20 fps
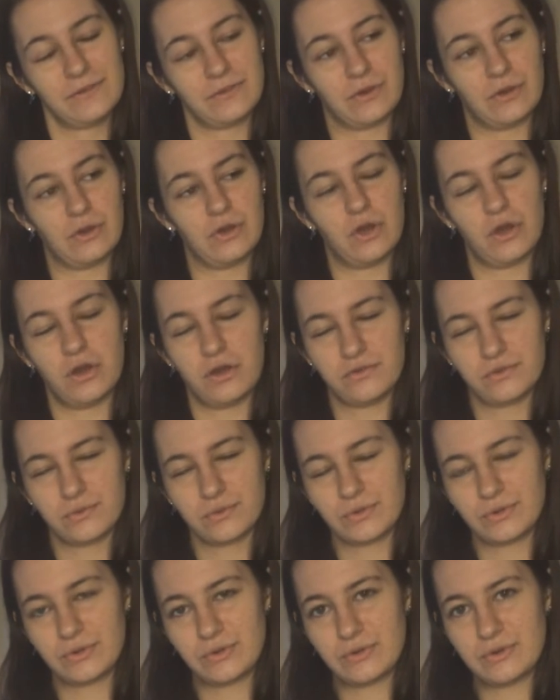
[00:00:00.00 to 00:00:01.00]
So
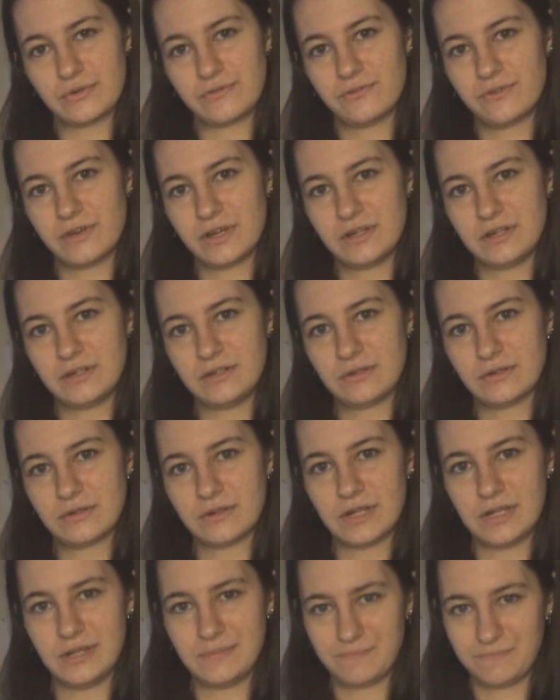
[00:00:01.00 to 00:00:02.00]
overall, Finding
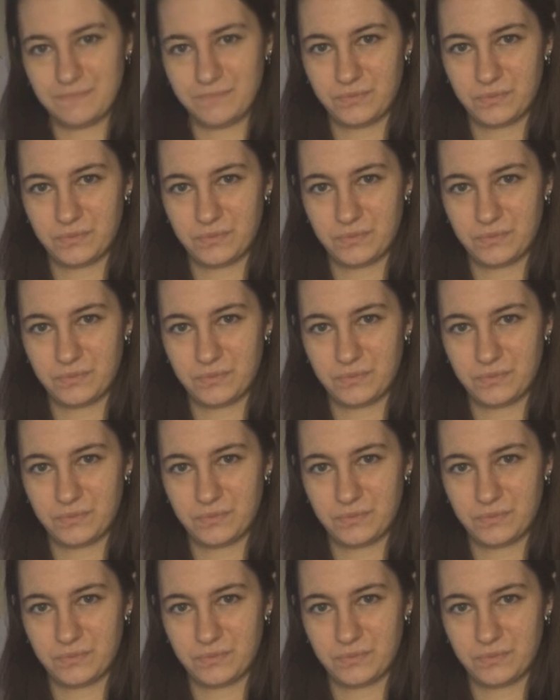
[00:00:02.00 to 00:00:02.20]
Dory,